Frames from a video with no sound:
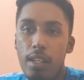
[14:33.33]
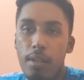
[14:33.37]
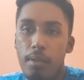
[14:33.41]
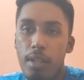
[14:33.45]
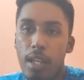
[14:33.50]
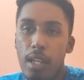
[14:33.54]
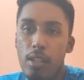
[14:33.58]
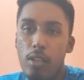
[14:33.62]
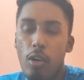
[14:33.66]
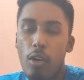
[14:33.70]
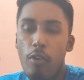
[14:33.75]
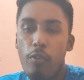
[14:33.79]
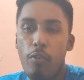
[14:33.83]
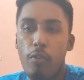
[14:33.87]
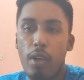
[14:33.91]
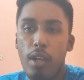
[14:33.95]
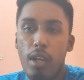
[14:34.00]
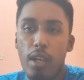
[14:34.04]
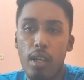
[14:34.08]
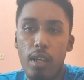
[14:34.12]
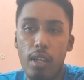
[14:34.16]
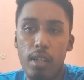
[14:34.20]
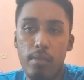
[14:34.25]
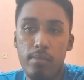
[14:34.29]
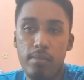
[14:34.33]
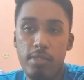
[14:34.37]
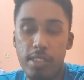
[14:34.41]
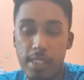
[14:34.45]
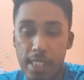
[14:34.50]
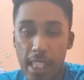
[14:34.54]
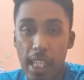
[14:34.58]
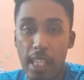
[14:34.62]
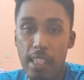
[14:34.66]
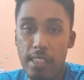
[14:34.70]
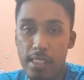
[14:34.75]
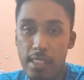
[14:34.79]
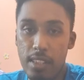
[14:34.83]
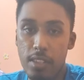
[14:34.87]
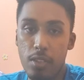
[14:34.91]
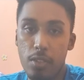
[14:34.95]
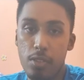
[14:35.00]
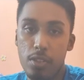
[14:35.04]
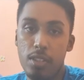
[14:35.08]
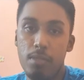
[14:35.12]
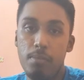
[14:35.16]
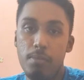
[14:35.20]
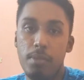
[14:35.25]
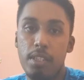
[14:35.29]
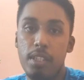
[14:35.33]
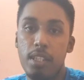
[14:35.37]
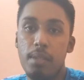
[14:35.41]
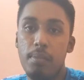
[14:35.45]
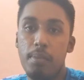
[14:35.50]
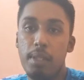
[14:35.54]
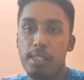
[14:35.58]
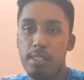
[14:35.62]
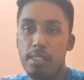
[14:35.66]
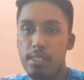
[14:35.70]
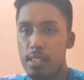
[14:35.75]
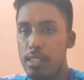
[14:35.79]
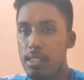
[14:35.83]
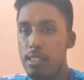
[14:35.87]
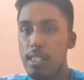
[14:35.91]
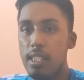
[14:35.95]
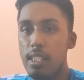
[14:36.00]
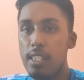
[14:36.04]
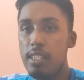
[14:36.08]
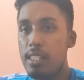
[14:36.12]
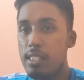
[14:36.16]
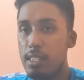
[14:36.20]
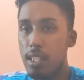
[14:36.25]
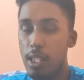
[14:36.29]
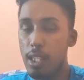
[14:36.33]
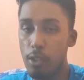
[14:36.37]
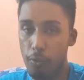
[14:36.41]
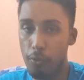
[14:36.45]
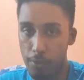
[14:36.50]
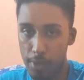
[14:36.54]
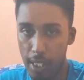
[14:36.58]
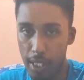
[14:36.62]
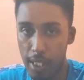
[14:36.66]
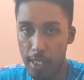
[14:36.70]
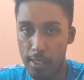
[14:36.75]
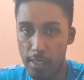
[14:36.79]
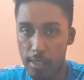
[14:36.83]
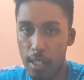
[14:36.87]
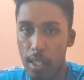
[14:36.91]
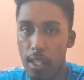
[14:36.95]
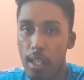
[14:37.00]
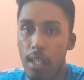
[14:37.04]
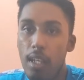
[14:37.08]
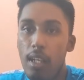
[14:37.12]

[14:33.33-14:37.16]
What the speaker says: lack of skills in social media by searching these kind of things.